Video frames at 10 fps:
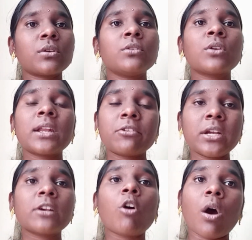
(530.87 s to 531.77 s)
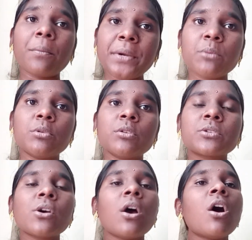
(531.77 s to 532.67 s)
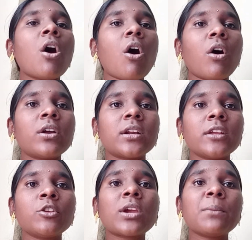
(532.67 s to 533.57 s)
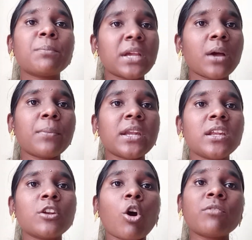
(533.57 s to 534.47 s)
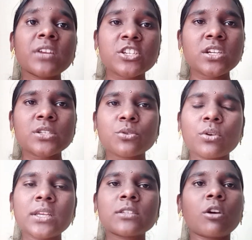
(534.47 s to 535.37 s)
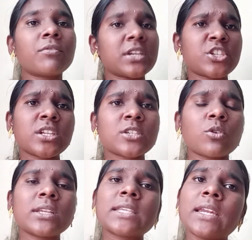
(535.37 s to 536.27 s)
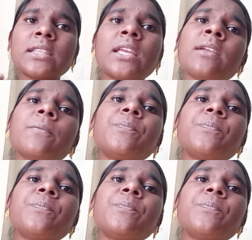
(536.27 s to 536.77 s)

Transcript: You can read comedy books, or you can pick up any non-fictional stories or fictional stories, anything